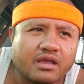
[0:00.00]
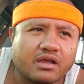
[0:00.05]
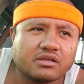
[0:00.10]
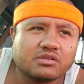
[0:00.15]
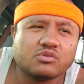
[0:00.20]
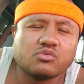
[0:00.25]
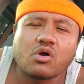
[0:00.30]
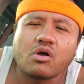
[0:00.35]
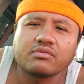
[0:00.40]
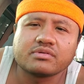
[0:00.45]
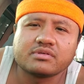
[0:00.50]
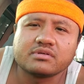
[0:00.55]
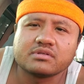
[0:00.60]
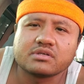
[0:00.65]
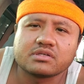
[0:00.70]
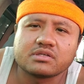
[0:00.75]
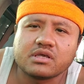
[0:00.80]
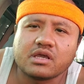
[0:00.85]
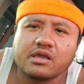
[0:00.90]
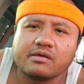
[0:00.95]
Uh, you always see
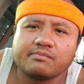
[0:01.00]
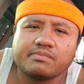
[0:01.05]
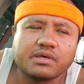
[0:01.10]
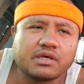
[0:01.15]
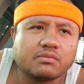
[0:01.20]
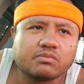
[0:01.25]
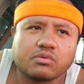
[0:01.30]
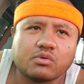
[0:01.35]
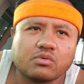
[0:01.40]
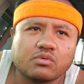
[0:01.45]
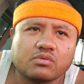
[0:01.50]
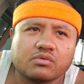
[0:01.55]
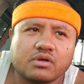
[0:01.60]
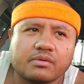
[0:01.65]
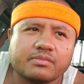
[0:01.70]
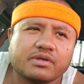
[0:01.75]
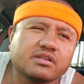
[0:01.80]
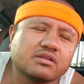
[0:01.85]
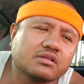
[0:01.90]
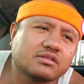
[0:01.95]
the same people.
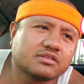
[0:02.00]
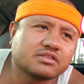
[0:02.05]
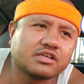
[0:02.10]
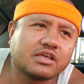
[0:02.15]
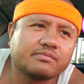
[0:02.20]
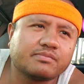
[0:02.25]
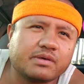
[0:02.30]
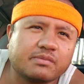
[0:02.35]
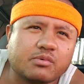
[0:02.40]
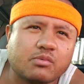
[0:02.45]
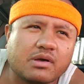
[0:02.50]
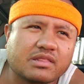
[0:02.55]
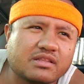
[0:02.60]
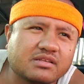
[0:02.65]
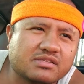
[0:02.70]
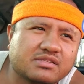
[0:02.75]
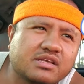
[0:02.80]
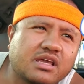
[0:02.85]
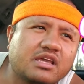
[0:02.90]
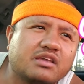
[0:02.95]
I mean, not the same people, but
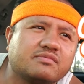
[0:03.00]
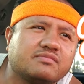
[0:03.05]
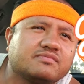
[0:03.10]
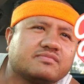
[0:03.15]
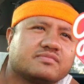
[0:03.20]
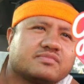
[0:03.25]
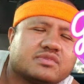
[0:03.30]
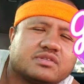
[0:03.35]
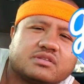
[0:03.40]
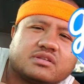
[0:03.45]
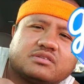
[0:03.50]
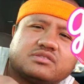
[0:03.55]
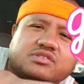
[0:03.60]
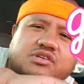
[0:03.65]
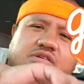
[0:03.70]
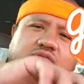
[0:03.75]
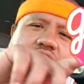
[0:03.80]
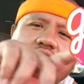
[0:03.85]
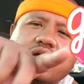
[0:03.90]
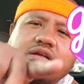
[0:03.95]
the same, the
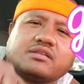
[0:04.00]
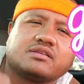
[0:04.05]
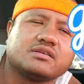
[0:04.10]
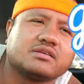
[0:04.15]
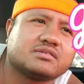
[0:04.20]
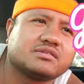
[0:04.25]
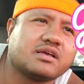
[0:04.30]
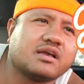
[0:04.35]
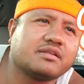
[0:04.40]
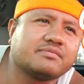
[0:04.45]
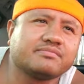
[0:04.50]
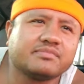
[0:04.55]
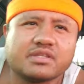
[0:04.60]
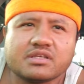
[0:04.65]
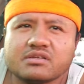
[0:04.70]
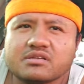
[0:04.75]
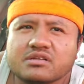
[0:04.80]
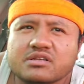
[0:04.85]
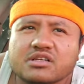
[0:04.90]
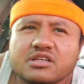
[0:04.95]
general idea is that
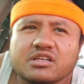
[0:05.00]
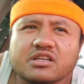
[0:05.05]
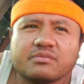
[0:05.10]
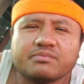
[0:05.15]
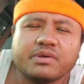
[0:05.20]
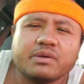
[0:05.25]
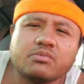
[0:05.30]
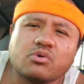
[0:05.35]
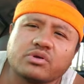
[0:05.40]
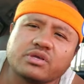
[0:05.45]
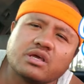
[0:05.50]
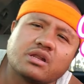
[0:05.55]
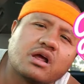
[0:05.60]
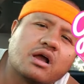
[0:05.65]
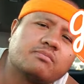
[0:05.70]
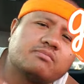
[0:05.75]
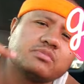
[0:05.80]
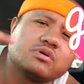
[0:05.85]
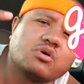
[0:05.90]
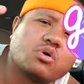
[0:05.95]
people get
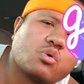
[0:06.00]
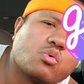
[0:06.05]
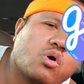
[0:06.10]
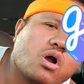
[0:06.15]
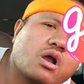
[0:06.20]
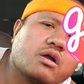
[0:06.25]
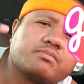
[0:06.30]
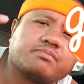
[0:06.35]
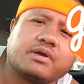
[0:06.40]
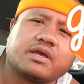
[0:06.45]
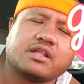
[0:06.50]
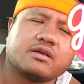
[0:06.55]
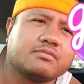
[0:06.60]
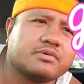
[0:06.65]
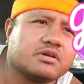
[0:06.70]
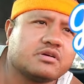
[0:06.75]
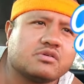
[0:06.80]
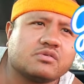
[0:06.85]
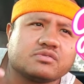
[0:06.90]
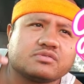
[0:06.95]
up, go to work, pay their
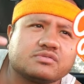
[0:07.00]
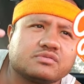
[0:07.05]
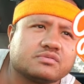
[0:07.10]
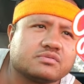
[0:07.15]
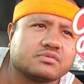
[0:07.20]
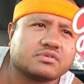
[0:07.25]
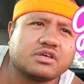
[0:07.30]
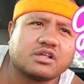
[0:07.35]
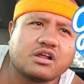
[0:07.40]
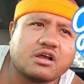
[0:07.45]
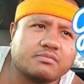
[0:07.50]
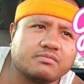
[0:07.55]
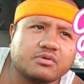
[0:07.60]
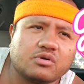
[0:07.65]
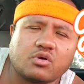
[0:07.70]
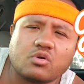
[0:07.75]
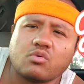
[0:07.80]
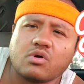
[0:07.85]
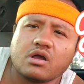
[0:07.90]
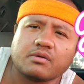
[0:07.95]
bills, get up,
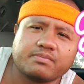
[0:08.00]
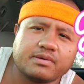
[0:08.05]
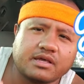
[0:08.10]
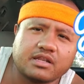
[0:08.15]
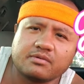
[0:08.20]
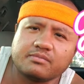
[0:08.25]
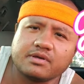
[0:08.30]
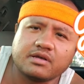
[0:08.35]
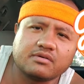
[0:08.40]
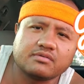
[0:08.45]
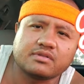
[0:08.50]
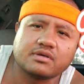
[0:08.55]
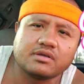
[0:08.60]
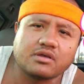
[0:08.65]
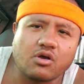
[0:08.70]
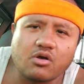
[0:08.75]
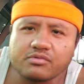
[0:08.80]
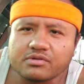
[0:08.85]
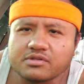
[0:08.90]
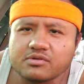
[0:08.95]
go to work, pay their bills. They
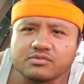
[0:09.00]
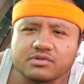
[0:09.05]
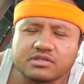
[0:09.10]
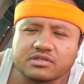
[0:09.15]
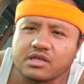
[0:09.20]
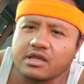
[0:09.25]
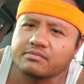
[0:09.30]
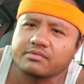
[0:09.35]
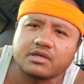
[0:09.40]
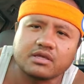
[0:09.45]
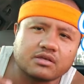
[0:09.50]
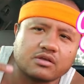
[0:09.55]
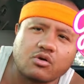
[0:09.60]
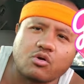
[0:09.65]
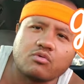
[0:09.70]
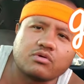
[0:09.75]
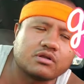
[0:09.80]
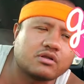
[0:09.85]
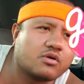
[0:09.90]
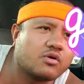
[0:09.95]
always do the same thing
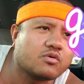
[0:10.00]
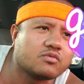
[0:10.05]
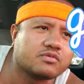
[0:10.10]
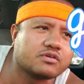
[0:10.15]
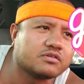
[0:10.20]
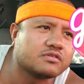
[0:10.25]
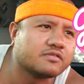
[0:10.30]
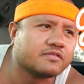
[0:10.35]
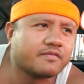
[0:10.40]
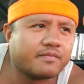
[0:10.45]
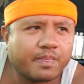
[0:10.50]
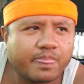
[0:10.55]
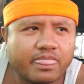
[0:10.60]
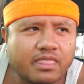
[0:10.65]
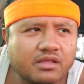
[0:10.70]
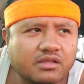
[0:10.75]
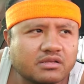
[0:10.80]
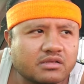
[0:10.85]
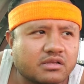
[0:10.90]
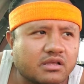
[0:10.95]
over and over.
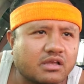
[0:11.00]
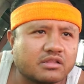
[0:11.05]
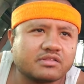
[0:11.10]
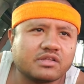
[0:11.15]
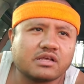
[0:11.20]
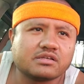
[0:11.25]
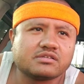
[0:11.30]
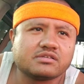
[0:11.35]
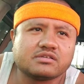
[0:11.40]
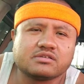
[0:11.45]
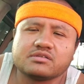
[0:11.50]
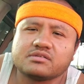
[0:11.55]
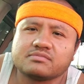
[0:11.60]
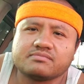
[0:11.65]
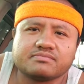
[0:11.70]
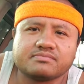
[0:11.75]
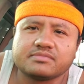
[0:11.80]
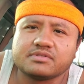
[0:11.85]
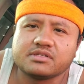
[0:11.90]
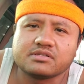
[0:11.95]
And that's just,
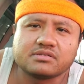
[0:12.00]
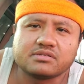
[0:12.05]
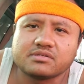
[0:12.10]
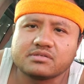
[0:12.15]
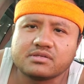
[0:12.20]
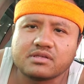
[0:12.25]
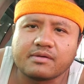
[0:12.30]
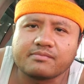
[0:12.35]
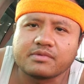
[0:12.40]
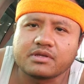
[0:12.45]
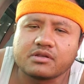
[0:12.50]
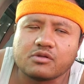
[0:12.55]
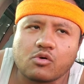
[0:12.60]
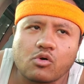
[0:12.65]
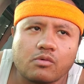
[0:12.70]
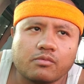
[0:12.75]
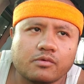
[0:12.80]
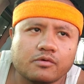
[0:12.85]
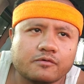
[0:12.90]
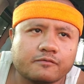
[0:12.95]
just something
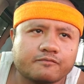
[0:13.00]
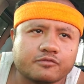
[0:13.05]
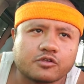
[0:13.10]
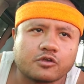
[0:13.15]
normal.